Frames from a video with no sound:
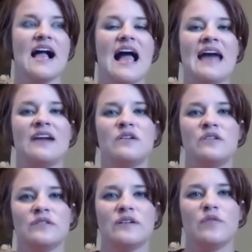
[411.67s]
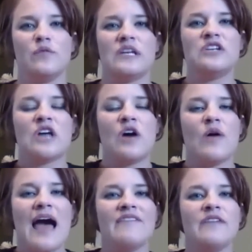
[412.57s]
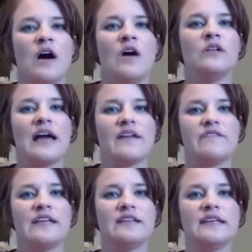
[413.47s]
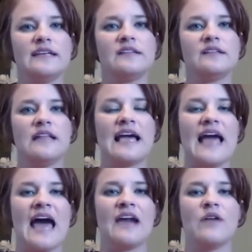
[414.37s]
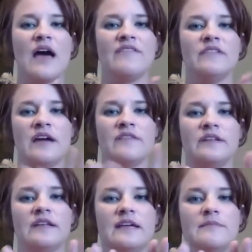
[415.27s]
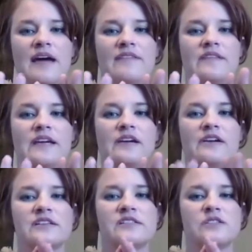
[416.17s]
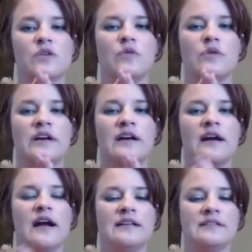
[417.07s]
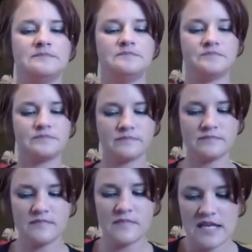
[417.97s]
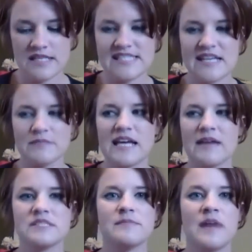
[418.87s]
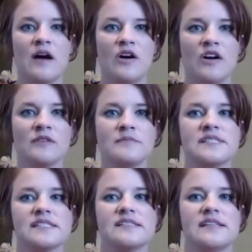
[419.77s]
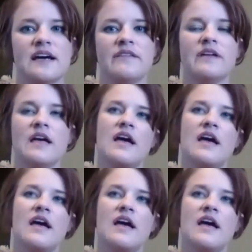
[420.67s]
I don't when you don't have a whole lot of feeling, like I don't have a lot of feeling in my fingers or sometimes in my arms and stuff.